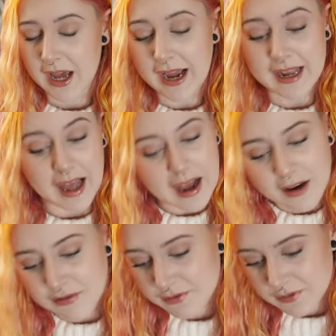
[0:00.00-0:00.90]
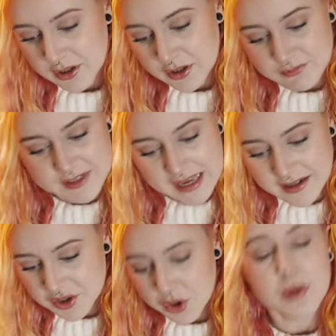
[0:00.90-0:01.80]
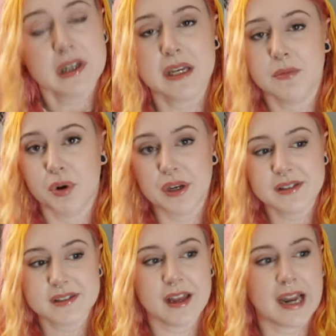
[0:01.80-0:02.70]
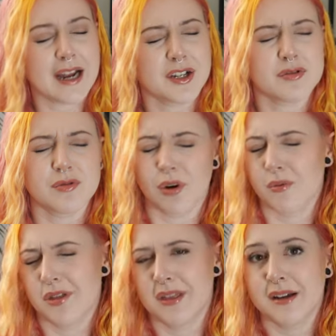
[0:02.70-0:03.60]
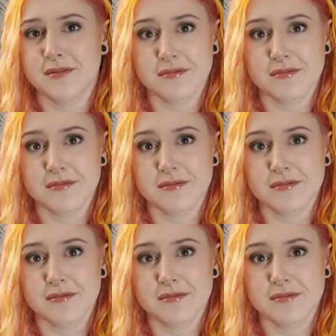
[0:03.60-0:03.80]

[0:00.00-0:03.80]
I have resented Oakley at points and I do not want that.